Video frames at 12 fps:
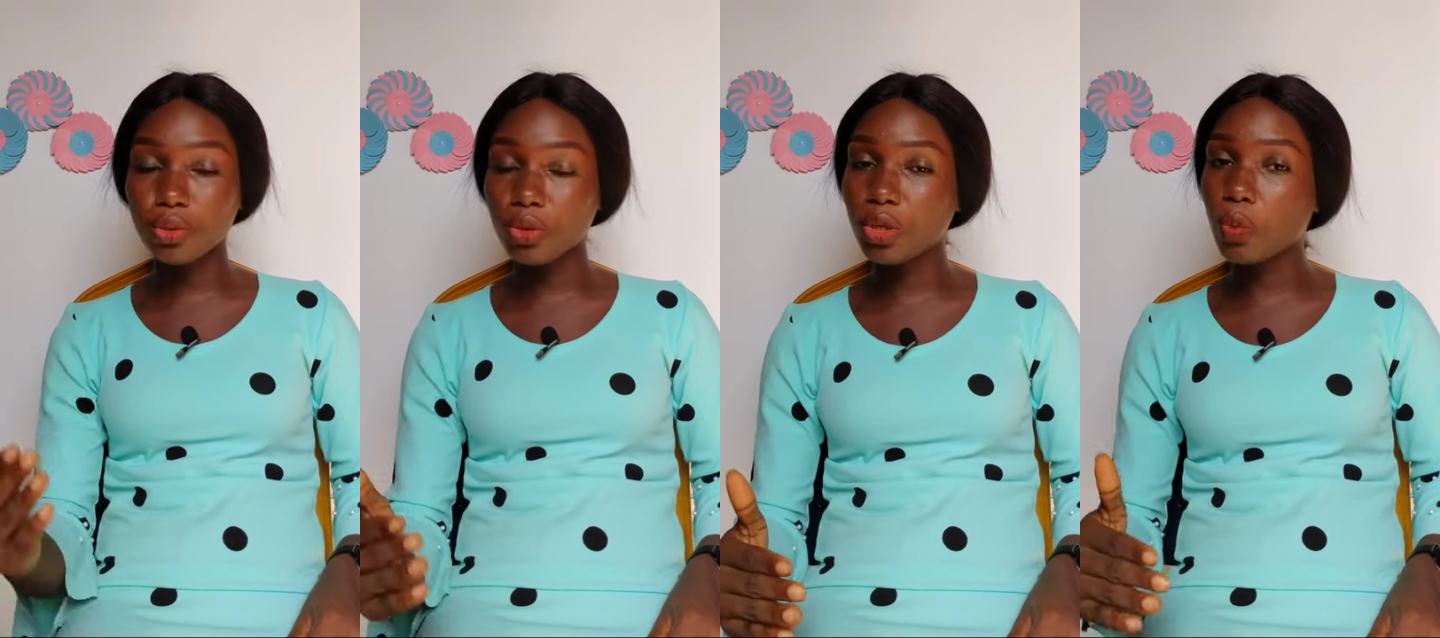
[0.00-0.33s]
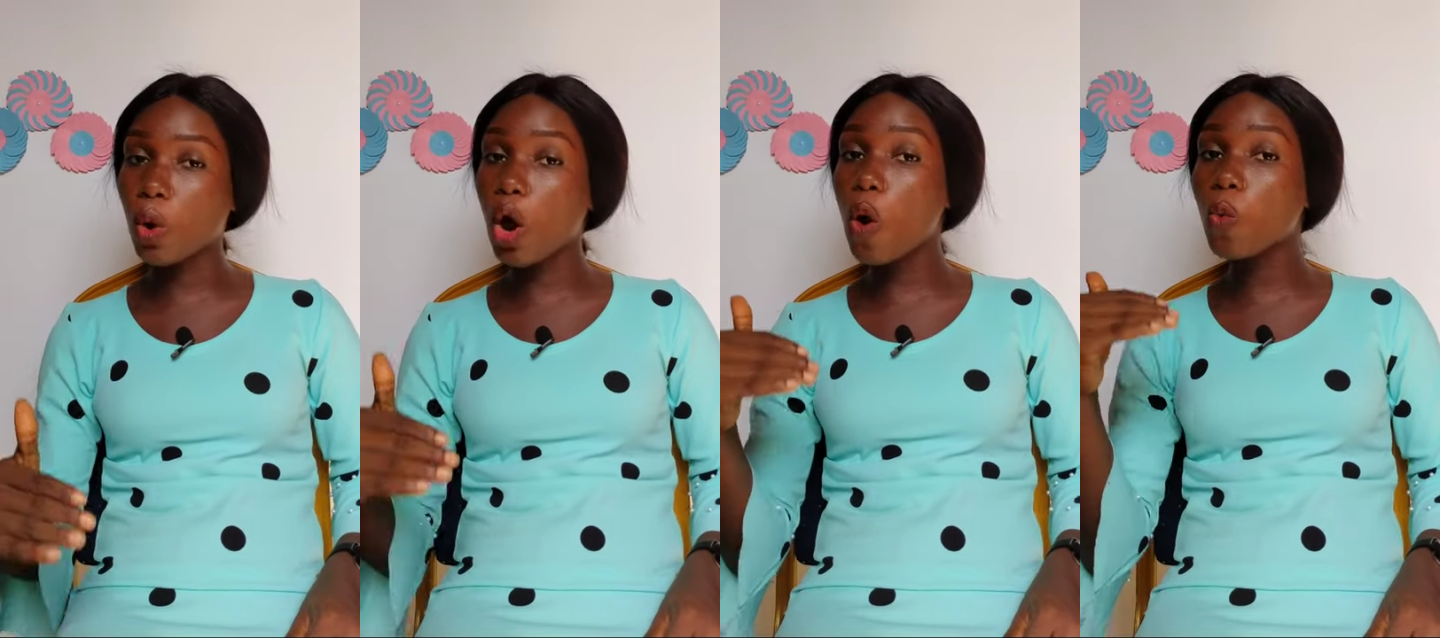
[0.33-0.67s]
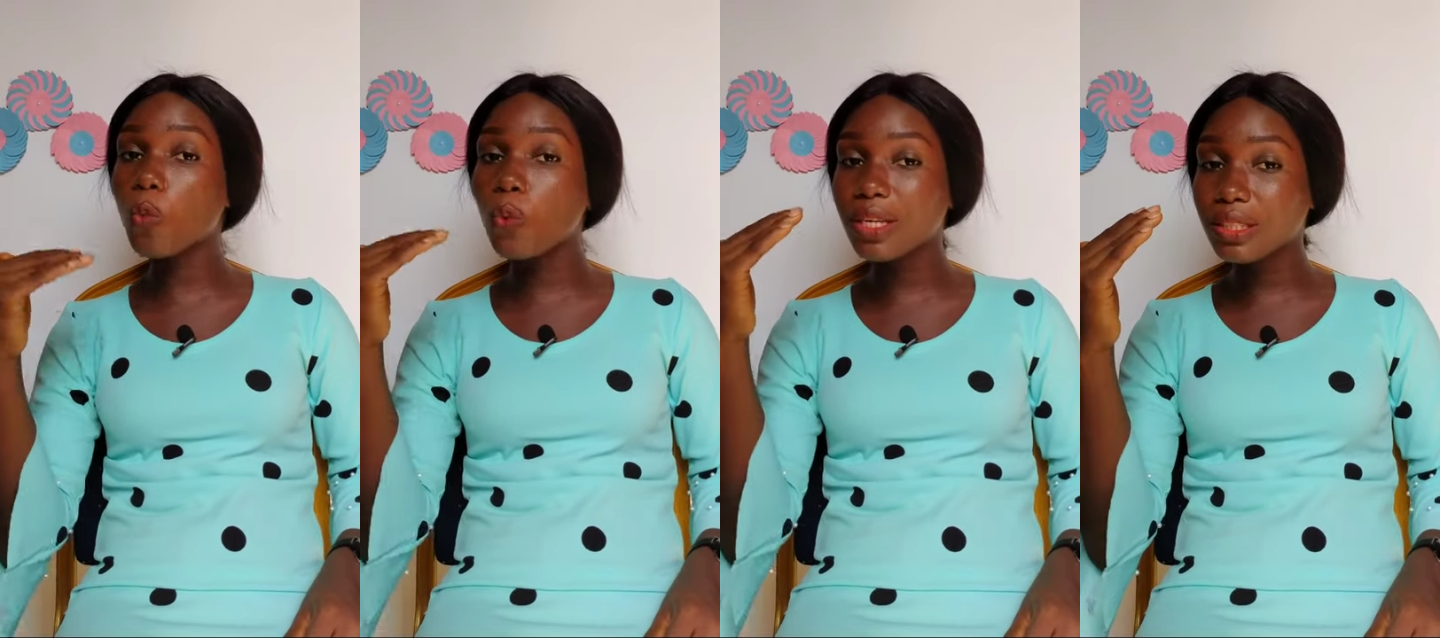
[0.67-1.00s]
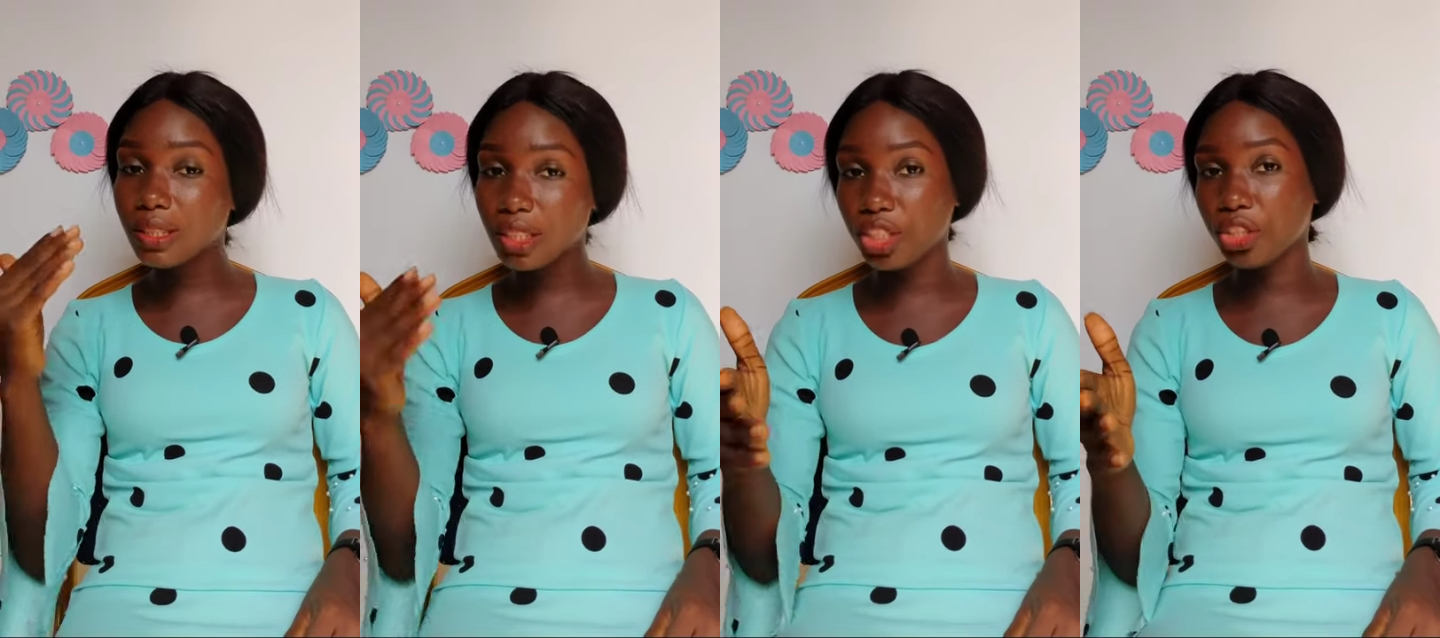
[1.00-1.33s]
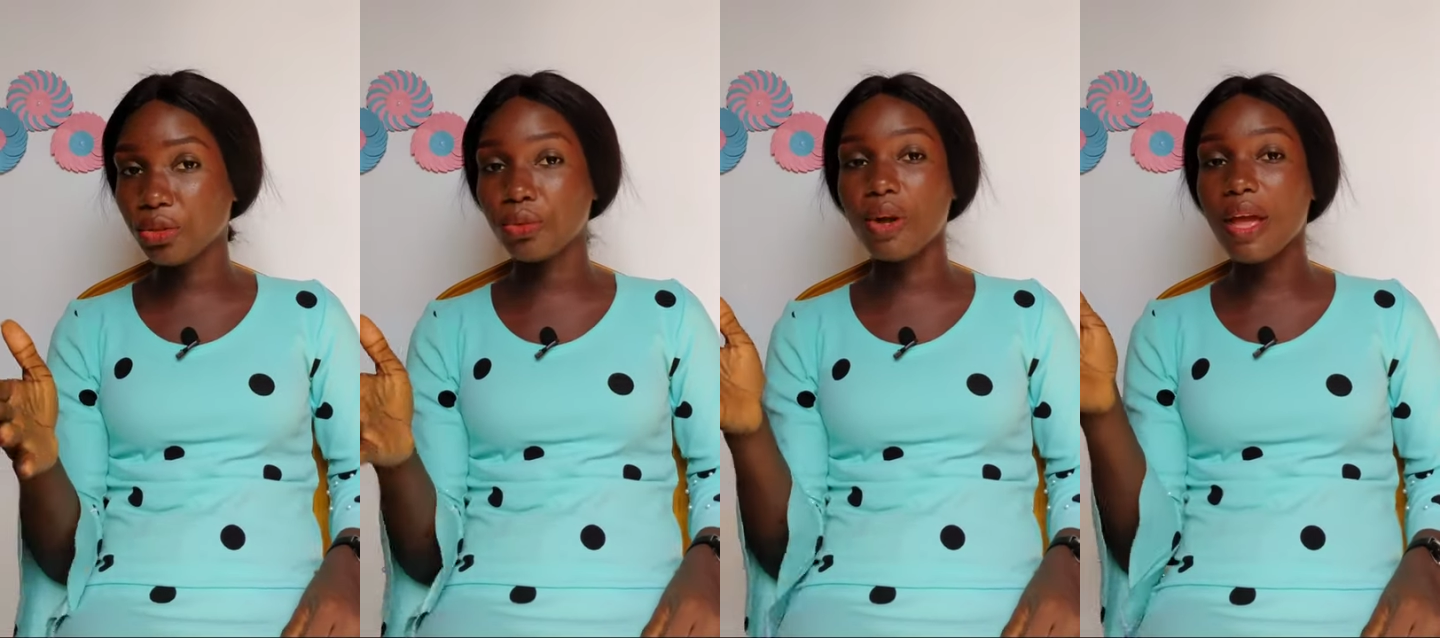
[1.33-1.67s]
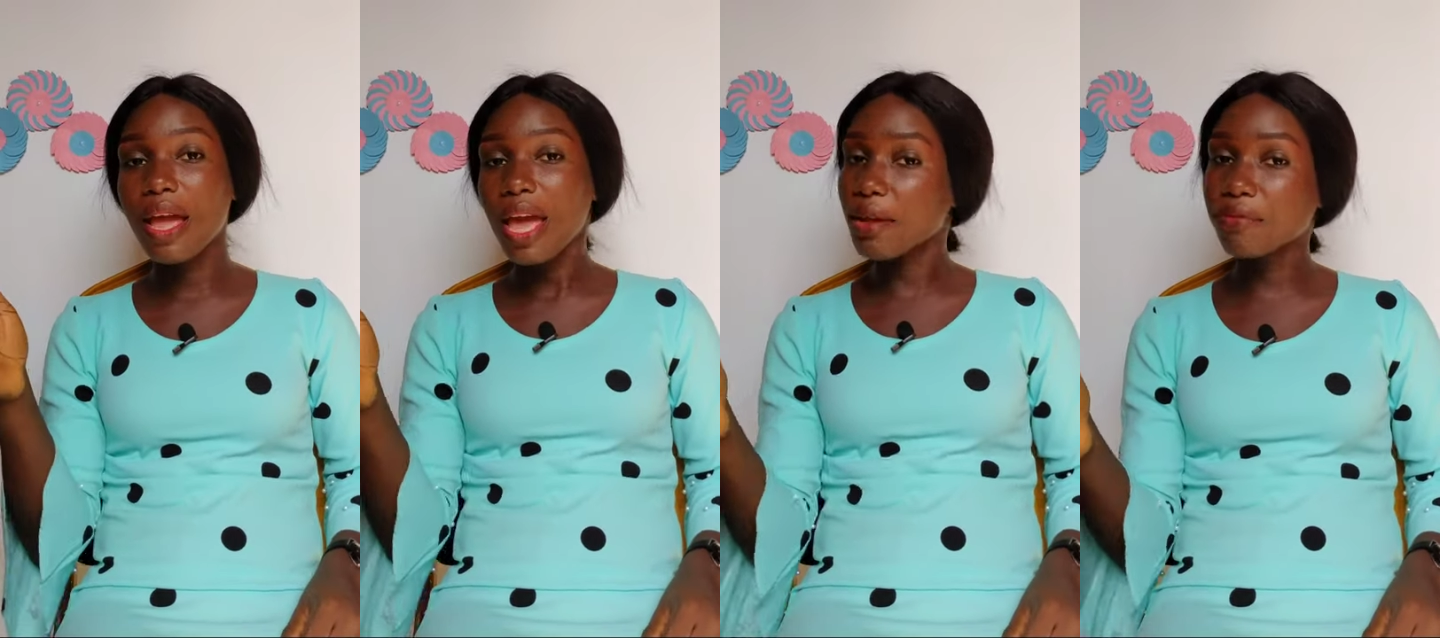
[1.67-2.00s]
you know they will always see you.
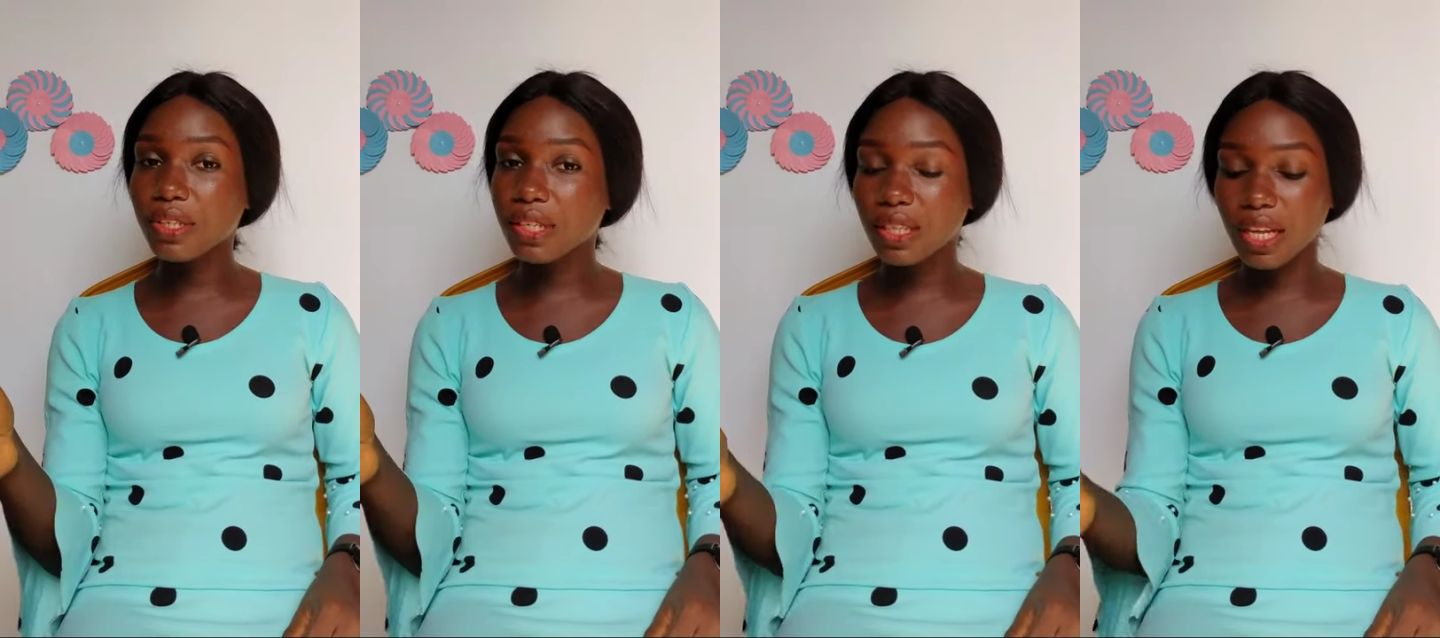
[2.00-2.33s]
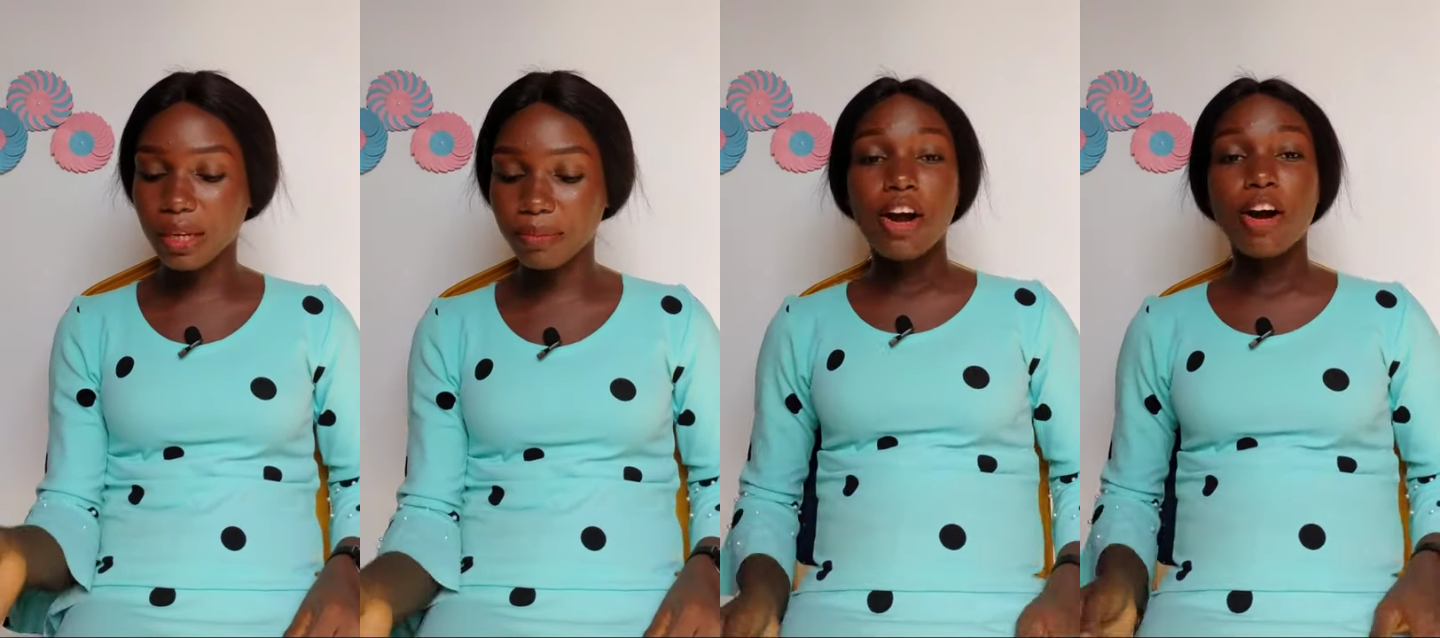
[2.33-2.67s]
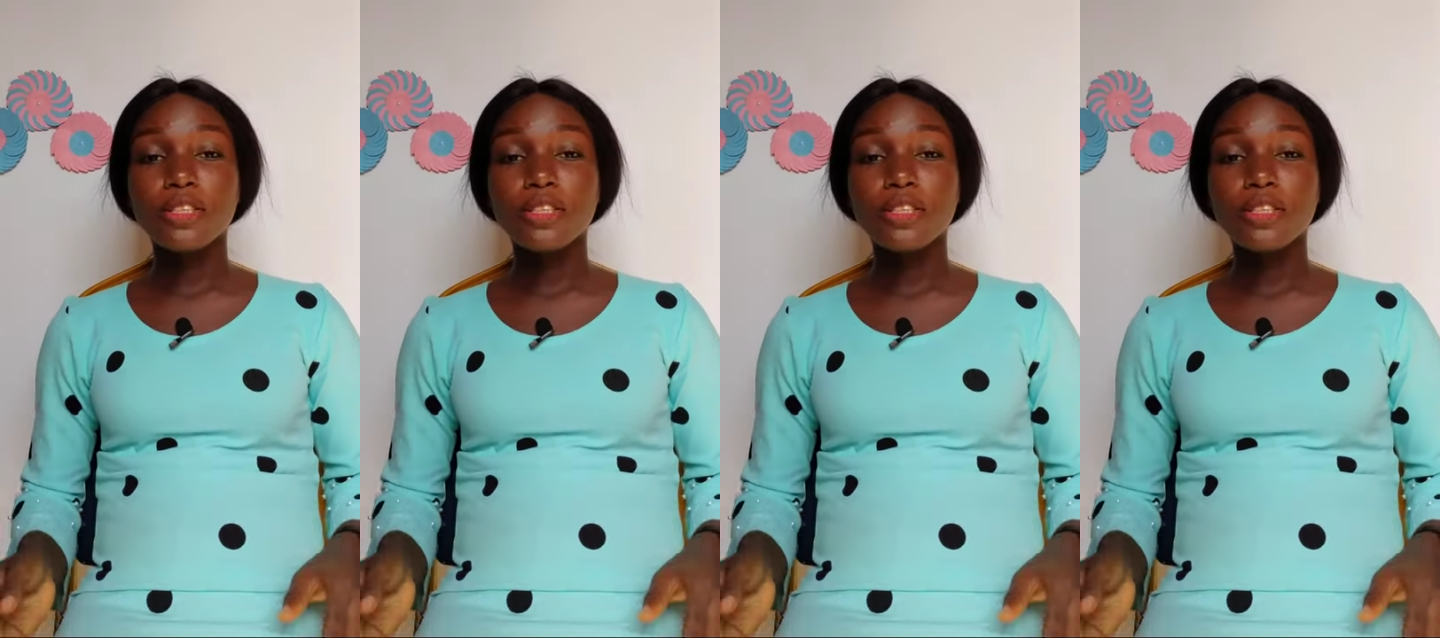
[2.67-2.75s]
Everything.